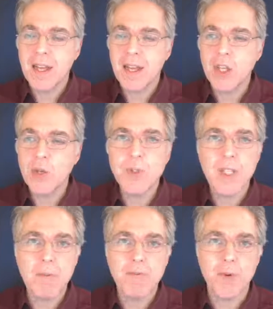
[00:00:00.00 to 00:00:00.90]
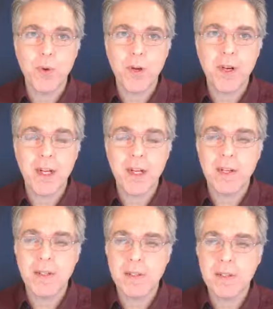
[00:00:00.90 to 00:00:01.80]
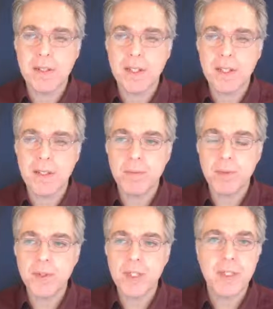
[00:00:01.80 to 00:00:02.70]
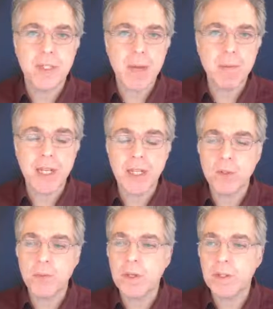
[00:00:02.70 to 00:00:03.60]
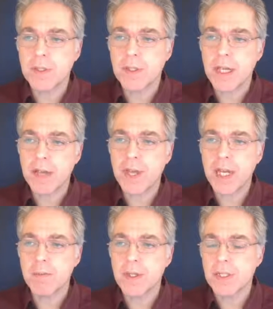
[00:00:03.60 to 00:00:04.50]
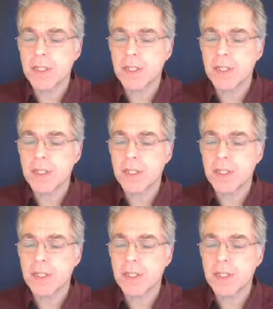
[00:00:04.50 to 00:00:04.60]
used up for the processes happening towards heavy elements.